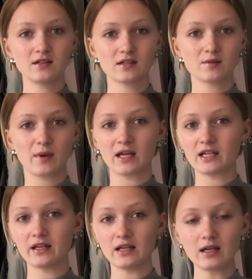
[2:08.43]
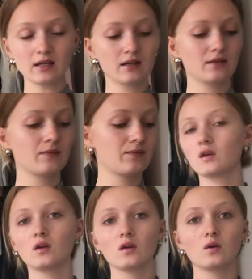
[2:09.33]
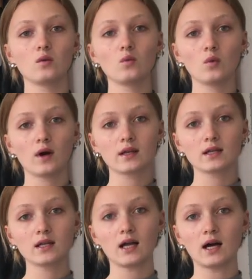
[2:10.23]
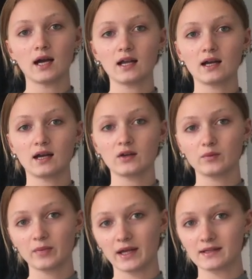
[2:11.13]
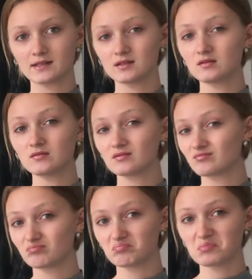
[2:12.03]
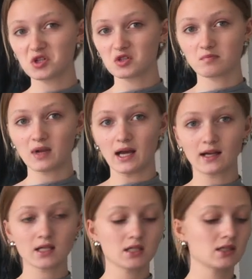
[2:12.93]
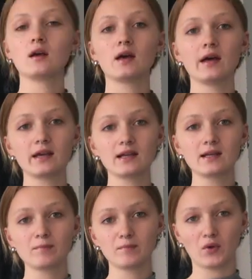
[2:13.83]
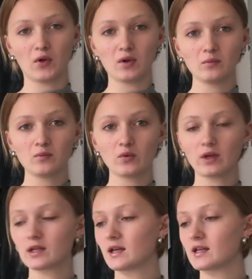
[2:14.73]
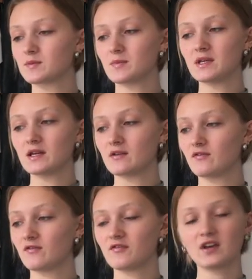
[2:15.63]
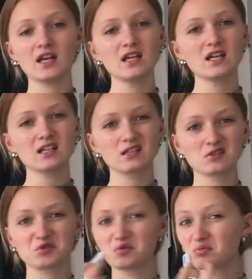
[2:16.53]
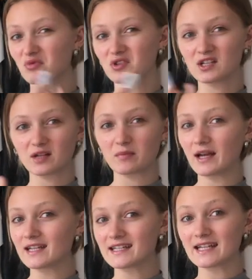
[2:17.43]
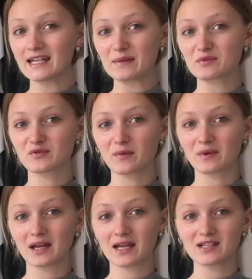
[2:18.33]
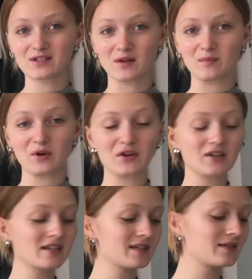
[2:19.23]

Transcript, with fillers: this is by Clinique. One eyeliner pencil, just black. A lip balm with SPF in it to protect my little lips from getting sunburned